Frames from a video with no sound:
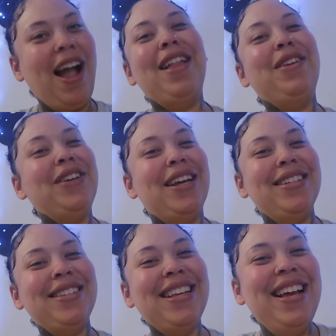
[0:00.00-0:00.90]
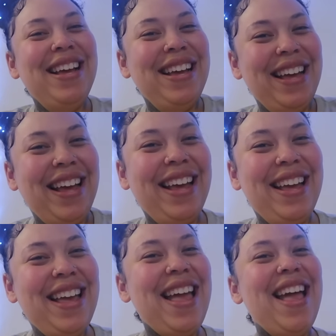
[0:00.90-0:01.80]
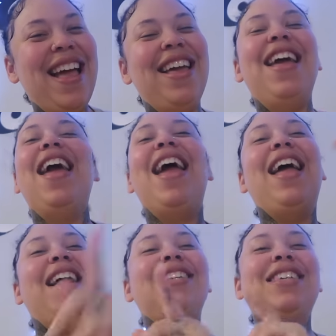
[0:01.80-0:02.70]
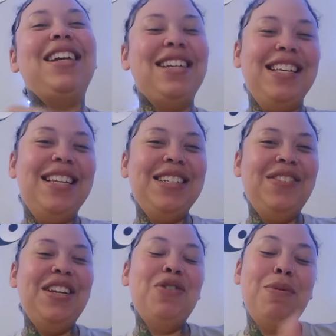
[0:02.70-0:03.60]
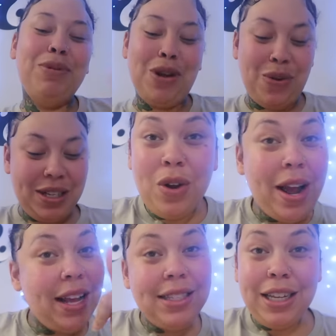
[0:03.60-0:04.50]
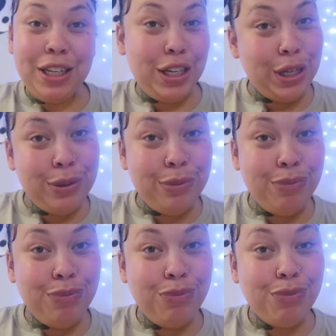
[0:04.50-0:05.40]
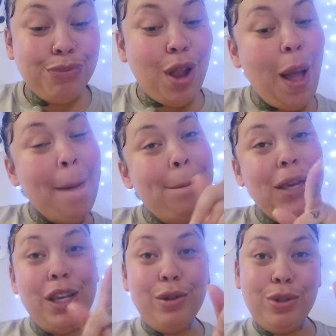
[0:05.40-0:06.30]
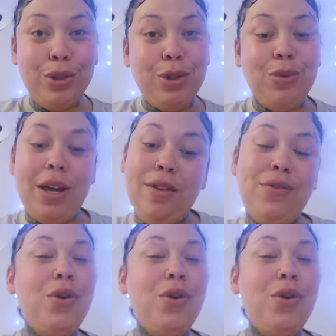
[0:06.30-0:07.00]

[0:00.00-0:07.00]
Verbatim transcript: I love you guys. And I'll see you guys on the next video. Remember to always, what I always tell you to do, be you, do you, and of